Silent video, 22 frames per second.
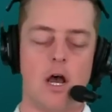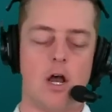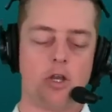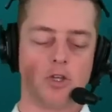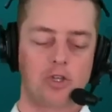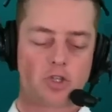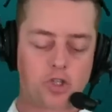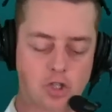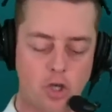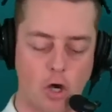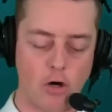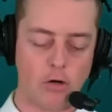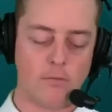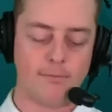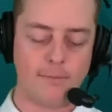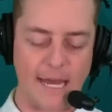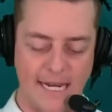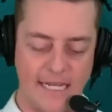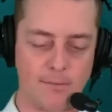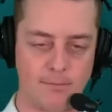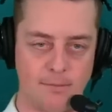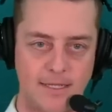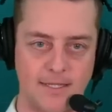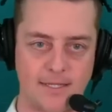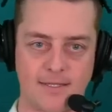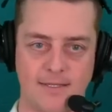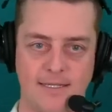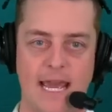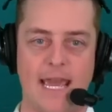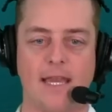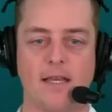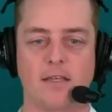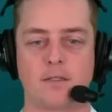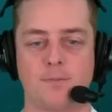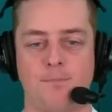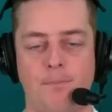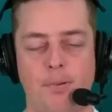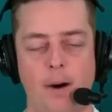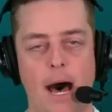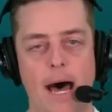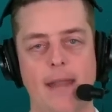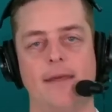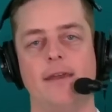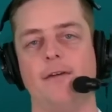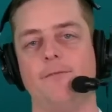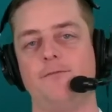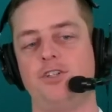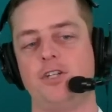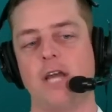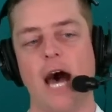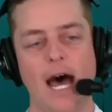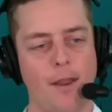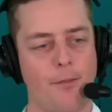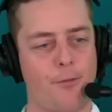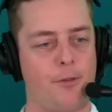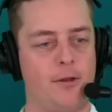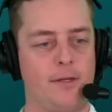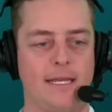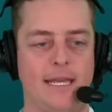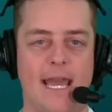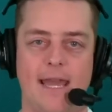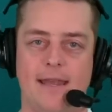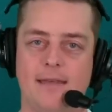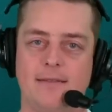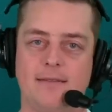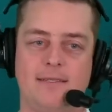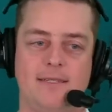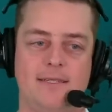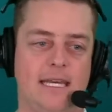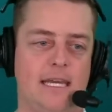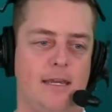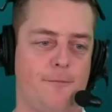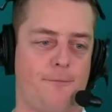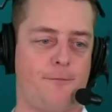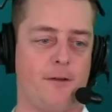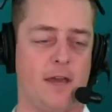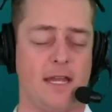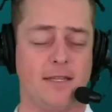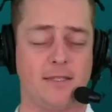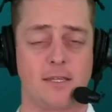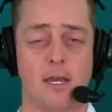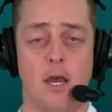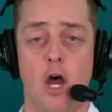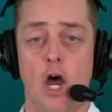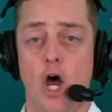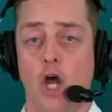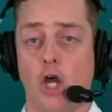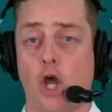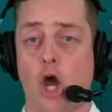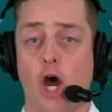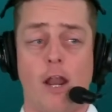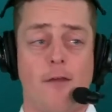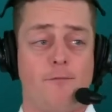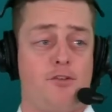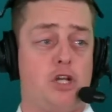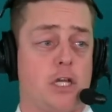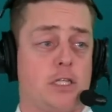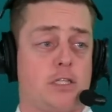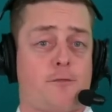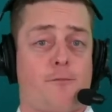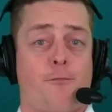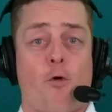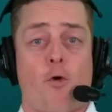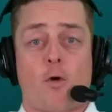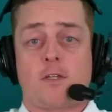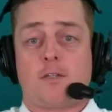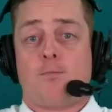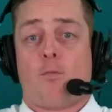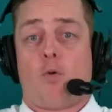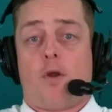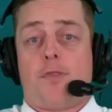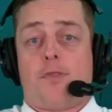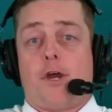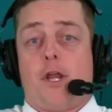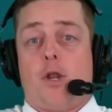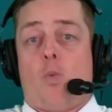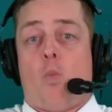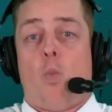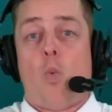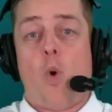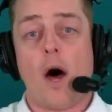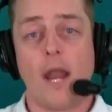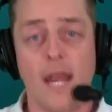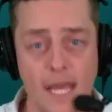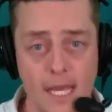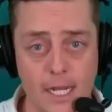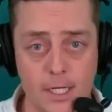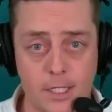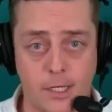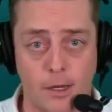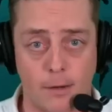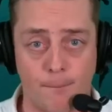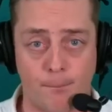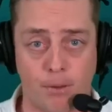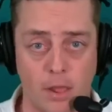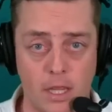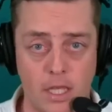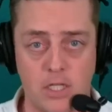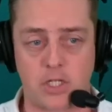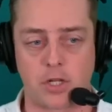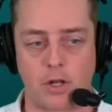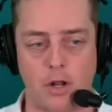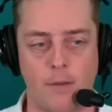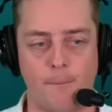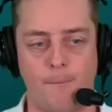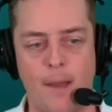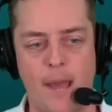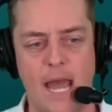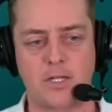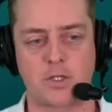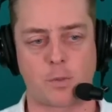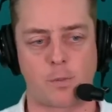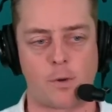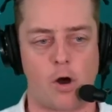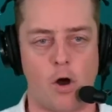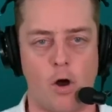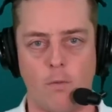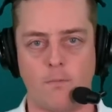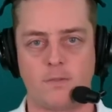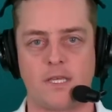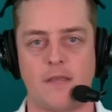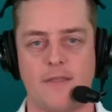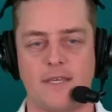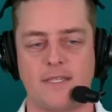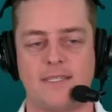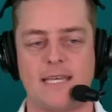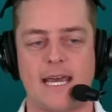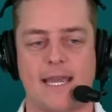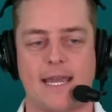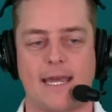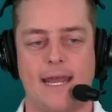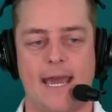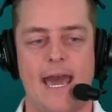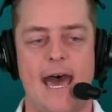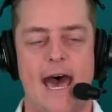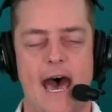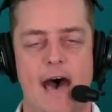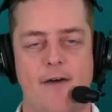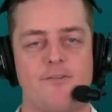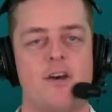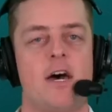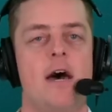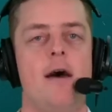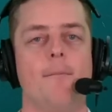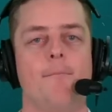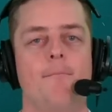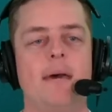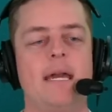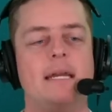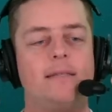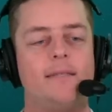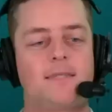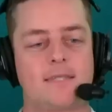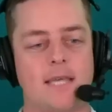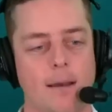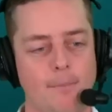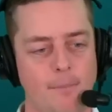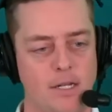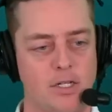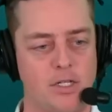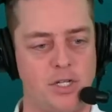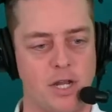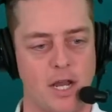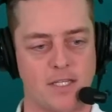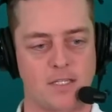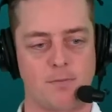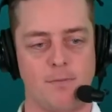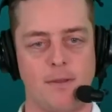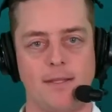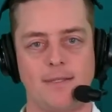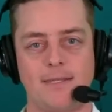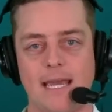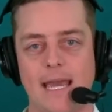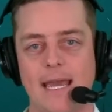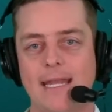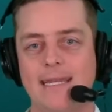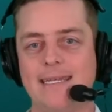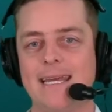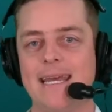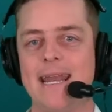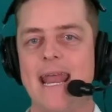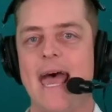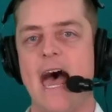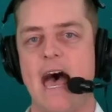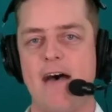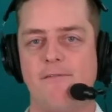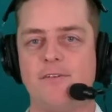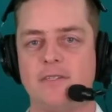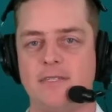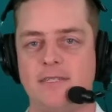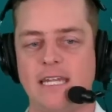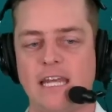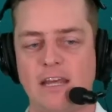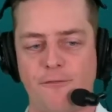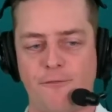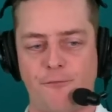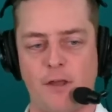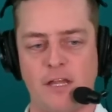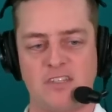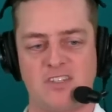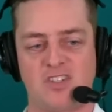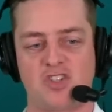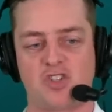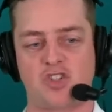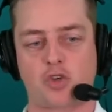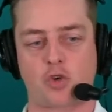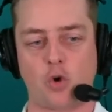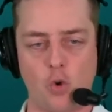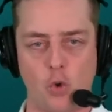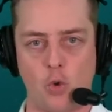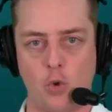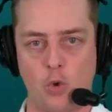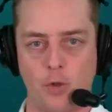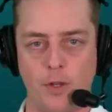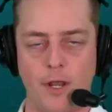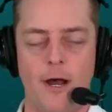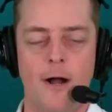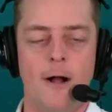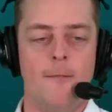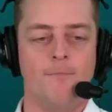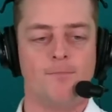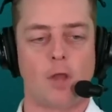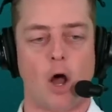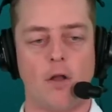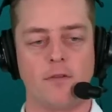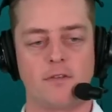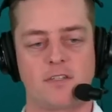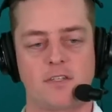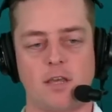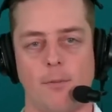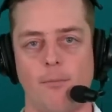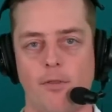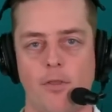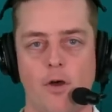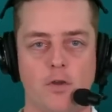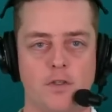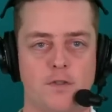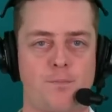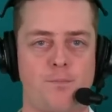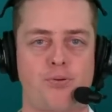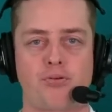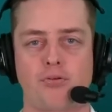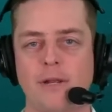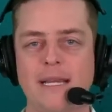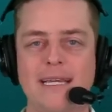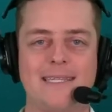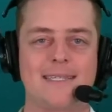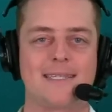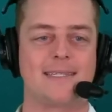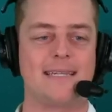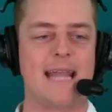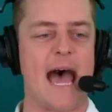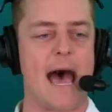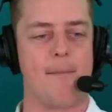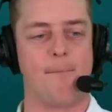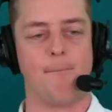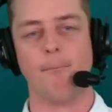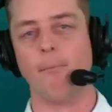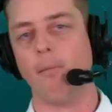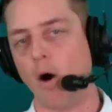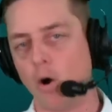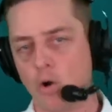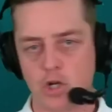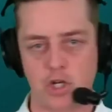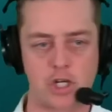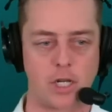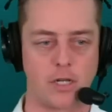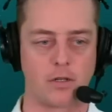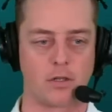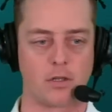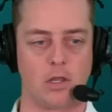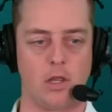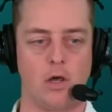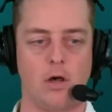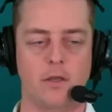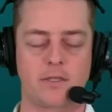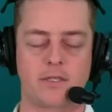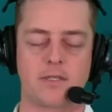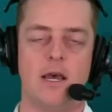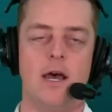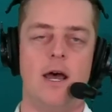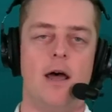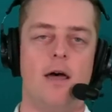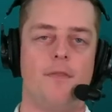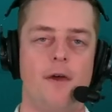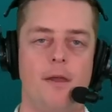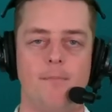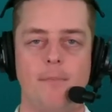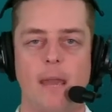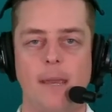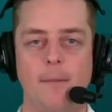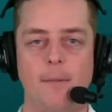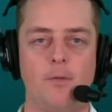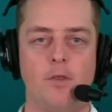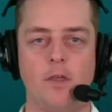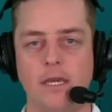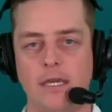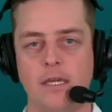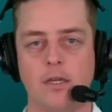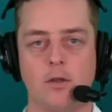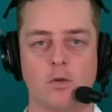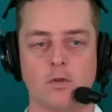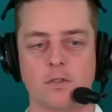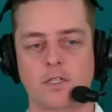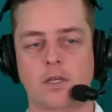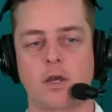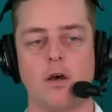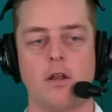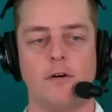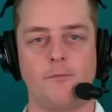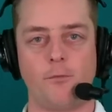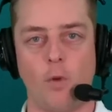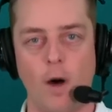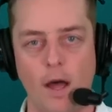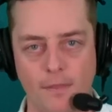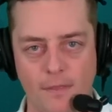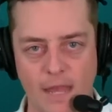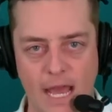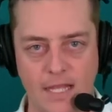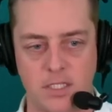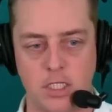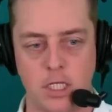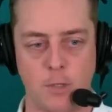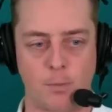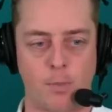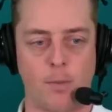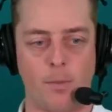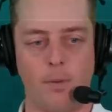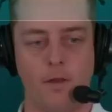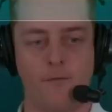So many mistakes. But if Jonathan Gannon's defense could have just forced more than one incompletion on Patrick Mahomes in the second half, made some adjustments, and didn't have his defense schooled on some of those pre-snap motion looks, then maybe the Eagles could have won that Super Bowl